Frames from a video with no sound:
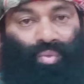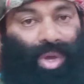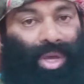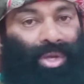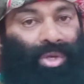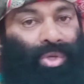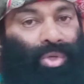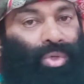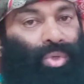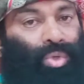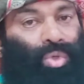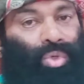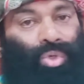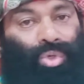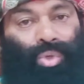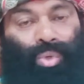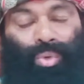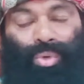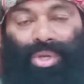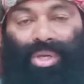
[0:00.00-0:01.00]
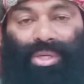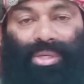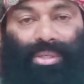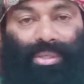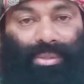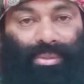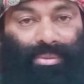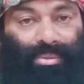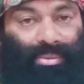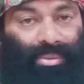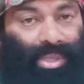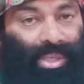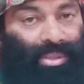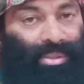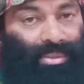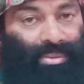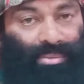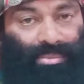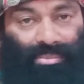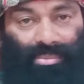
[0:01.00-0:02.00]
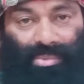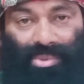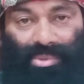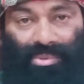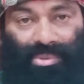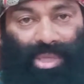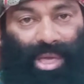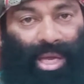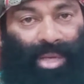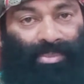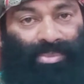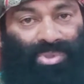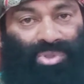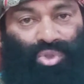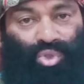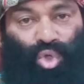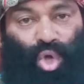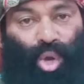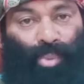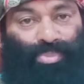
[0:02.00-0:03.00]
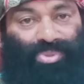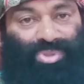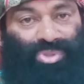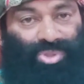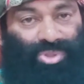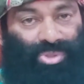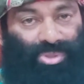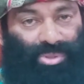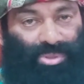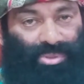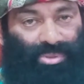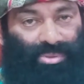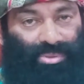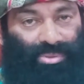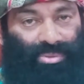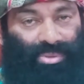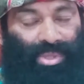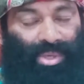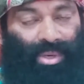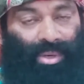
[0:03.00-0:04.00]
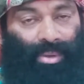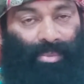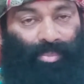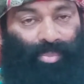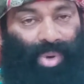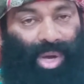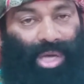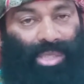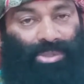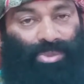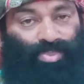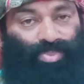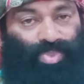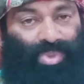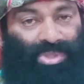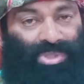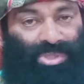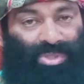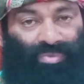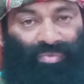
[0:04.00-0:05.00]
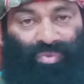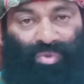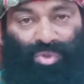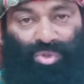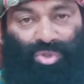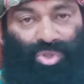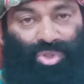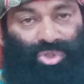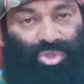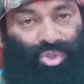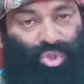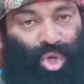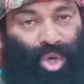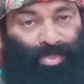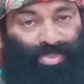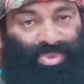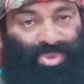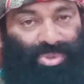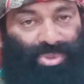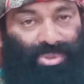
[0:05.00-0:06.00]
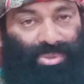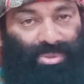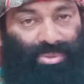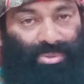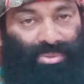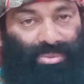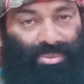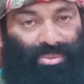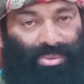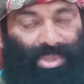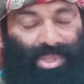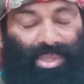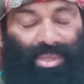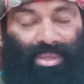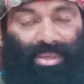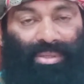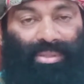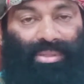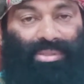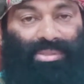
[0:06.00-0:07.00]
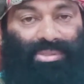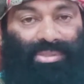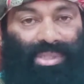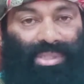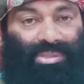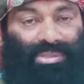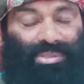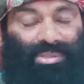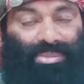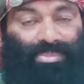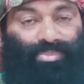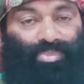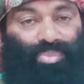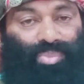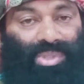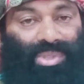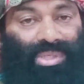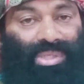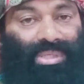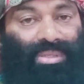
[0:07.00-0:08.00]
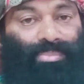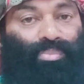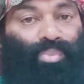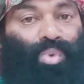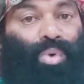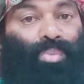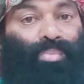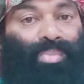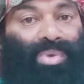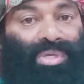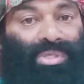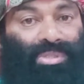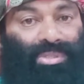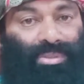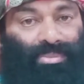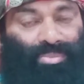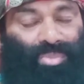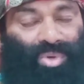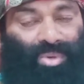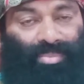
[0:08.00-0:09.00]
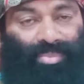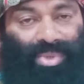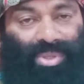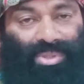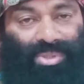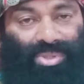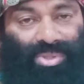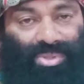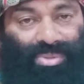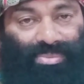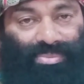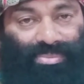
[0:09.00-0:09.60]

When you do it, then the time stops. Past, present, future stops. It's just moment to moment.